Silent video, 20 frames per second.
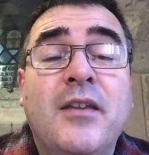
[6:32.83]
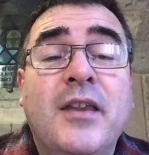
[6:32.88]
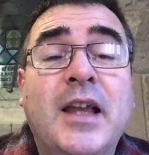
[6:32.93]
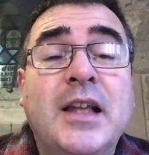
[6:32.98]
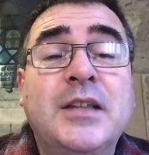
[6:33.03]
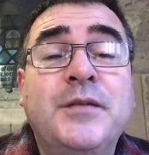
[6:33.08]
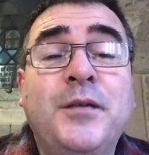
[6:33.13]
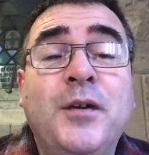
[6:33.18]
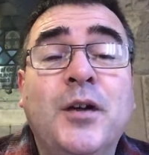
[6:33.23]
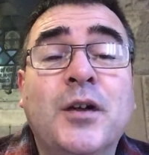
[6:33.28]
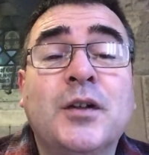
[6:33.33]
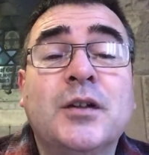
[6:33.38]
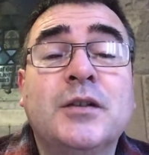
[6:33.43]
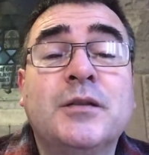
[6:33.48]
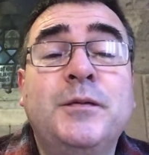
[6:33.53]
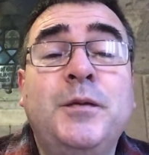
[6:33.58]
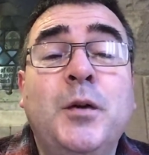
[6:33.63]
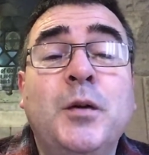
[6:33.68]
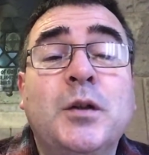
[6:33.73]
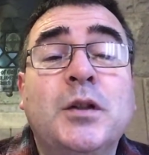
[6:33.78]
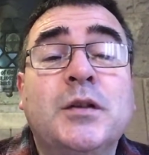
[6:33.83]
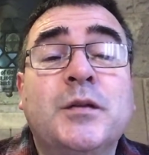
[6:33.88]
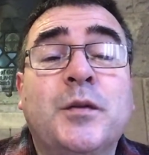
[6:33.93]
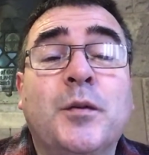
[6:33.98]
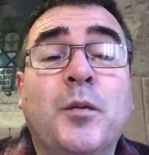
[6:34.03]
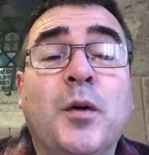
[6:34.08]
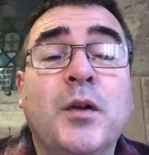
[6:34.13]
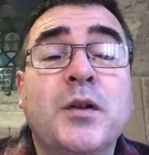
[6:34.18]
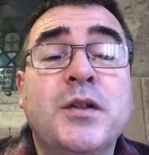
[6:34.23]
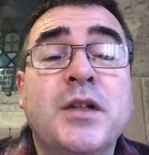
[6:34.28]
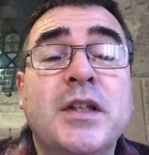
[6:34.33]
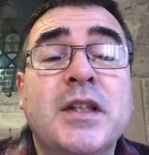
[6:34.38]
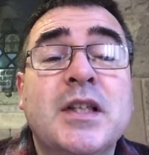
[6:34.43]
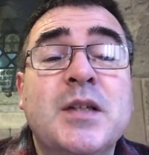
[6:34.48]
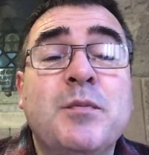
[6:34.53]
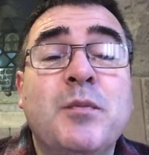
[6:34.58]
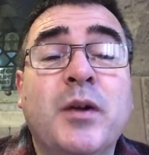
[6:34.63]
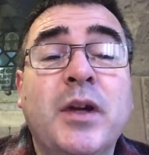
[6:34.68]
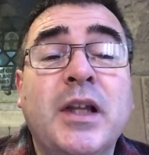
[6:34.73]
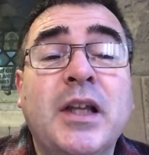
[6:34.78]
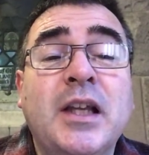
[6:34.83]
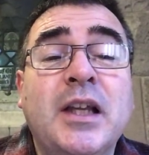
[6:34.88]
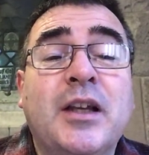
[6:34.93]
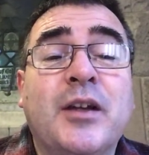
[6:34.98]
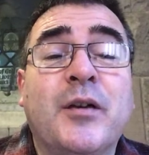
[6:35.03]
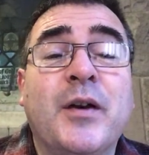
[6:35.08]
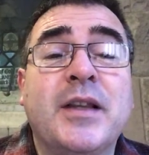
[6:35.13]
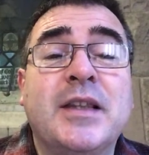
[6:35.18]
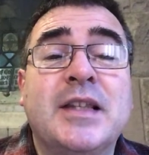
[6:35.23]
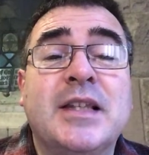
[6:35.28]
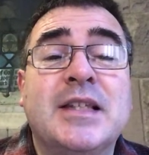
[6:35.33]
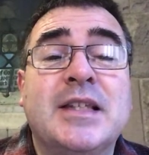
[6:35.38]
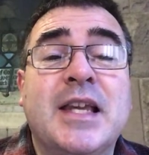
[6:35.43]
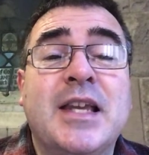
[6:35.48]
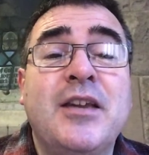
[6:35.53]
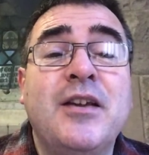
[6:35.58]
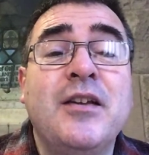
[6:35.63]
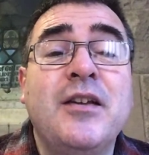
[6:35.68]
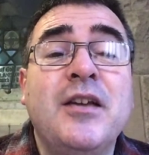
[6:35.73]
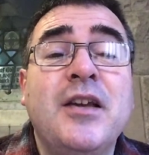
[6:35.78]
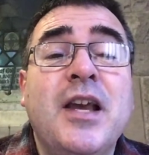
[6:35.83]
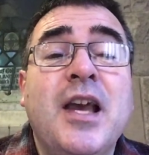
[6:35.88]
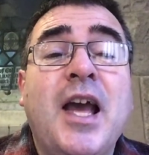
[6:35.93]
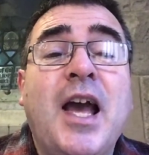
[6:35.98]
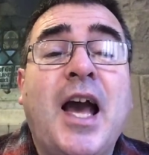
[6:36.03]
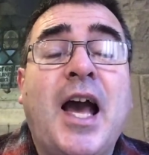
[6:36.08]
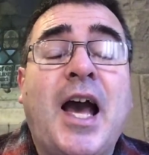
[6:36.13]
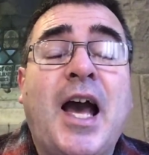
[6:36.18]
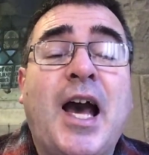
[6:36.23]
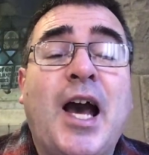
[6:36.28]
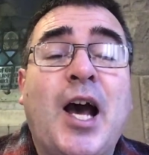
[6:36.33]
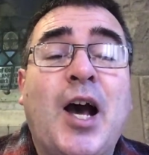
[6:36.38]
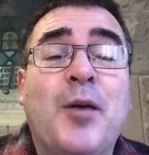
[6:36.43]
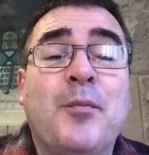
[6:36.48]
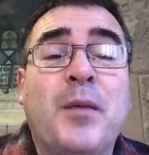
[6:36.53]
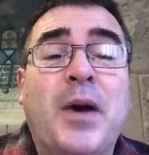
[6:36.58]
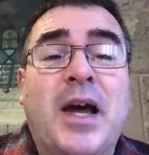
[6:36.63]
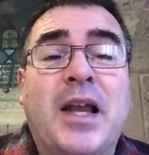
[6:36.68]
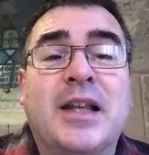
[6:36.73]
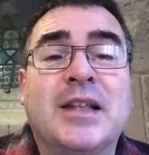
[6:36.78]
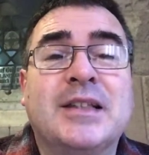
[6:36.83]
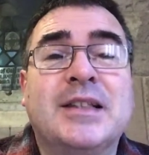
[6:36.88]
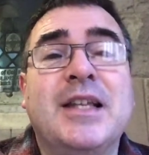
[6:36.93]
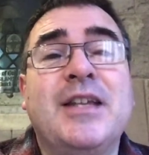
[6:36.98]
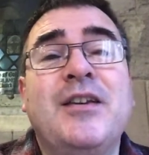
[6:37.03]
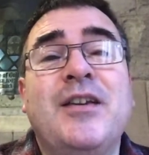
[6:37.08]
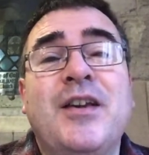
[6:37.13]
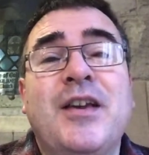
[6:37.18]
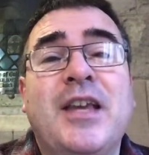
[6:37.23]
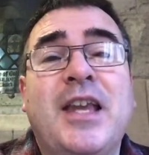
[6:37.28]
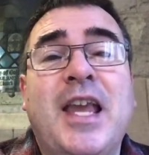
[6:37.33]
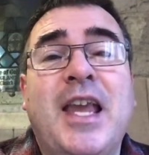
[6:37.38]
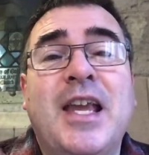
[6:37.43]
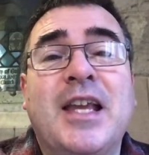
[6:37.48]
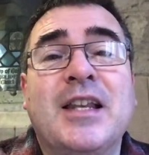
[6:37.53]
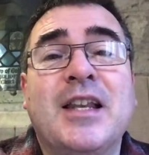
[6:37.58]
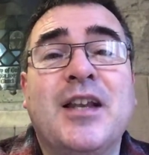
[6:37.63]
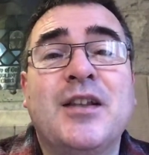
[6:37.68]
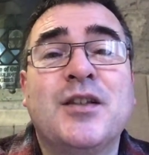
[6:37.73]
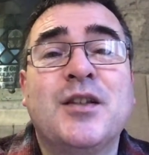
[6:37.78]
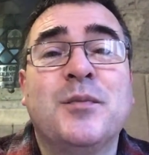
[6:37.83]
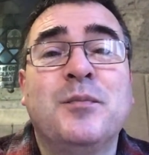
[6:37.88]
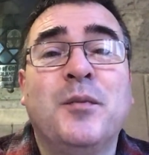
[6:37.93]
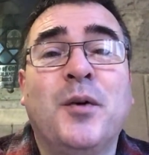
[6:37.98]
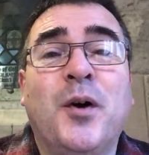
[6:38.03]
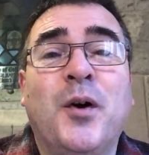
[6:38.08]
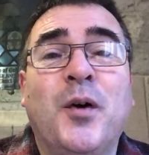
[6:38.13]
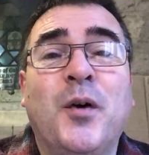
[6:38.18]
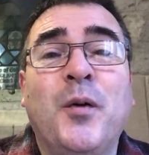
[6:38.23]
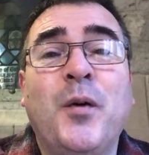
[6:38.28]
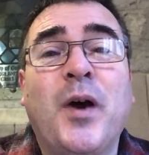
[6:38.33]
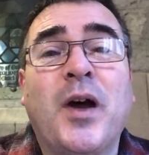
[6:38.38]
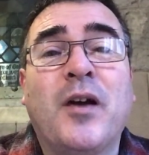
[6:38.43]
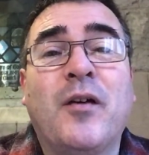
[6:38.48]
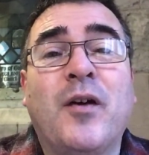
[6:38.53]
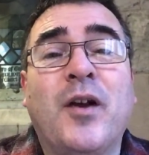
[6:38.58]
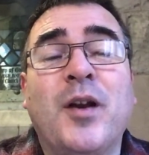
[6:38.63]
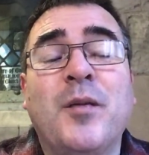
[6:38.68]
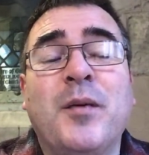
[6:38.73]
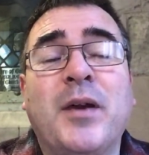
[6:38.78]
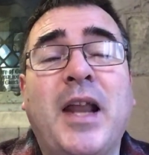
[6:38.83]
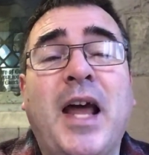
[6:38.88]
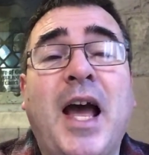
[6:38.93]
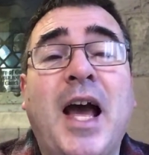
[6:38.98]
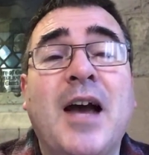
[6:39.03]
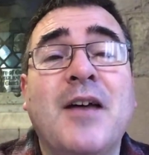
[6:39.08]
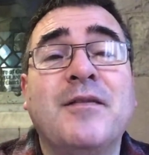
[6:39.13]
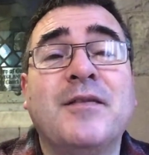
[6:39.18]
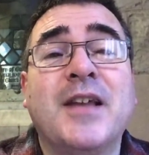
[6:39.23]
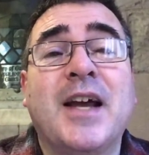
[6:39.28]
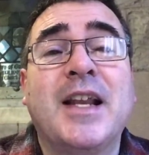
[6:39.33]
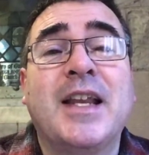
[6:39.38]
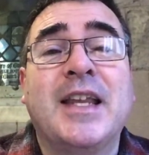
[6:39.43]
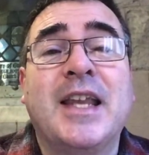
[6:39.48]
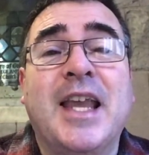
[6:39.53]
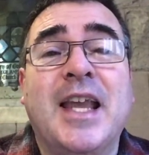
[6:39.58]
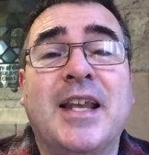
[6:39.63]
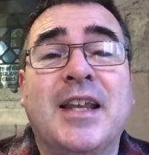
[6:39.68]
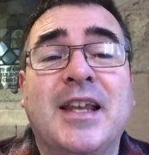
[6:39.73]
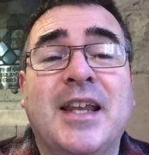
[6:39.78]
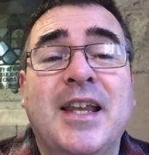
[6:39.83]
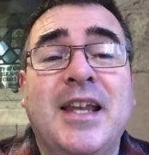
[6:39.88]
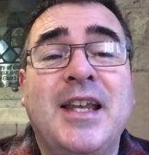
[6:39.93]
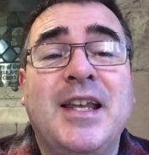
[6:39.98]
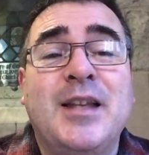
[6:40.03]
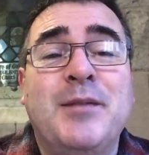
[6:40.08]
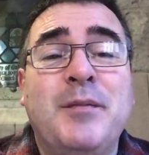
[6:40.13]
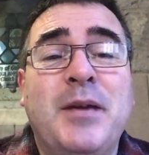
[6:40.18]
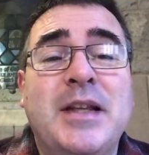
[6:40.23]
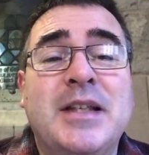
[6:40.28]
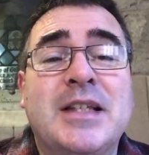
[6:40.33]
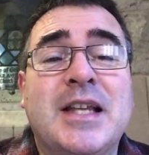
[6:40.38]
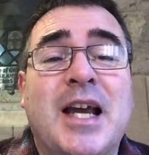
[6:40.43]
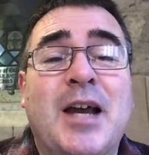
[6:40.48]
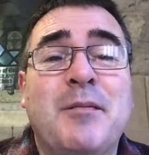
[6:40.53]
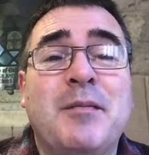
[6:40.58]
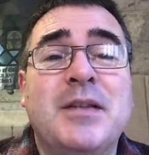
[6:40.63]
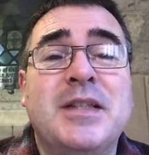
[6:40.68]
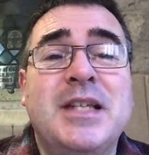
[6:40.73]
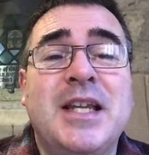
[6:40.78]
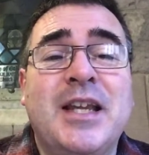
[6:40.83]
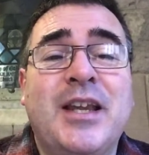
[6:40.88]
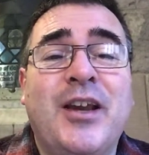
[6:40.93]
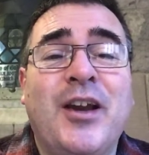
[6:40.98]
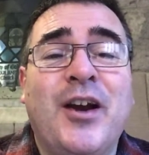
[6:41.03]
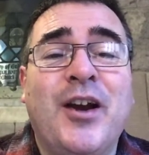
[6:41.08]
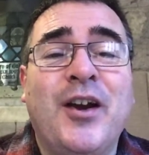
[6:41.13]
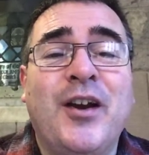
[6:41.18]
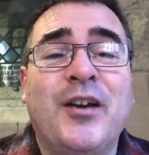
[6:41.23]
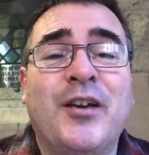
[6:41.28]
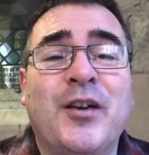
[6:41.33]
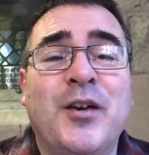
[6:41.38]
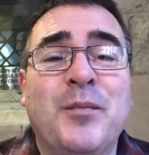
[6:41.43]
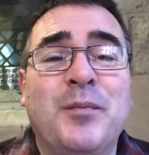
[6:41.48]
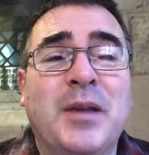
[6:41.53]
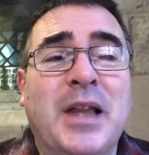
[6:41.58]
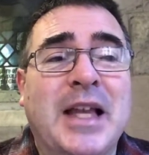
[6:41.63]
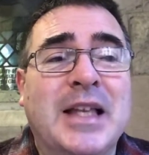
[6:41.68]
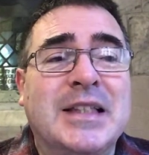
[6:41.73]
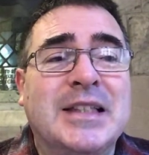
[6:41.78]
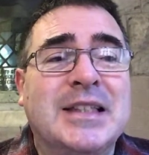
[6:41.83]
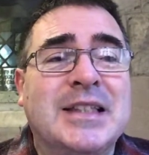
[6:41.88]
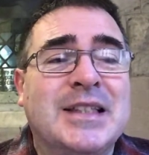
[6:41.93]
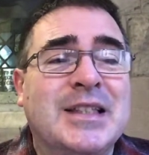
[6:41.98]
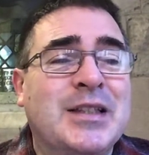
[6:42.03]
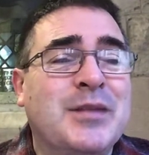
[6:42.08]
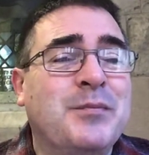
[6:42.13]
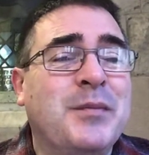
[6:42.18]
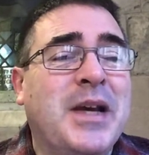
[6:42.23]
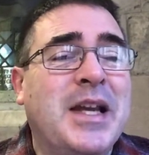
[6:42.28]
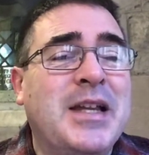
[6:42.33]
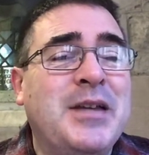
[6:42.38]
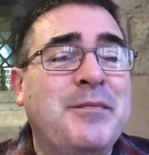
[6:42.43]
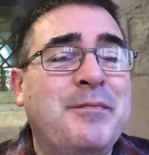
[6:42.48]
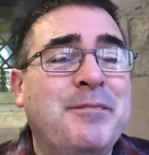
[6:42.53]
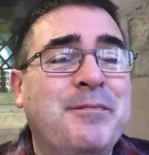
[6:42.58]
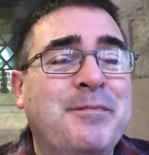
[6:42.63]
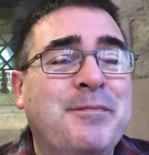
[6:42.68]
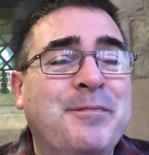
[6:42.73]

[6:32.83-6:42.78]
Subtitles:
Thanks folks for watching this morning. Great to see you. And see you again tomorrow at around about 9:30 again. In the meantime, take care. God bless. Bye.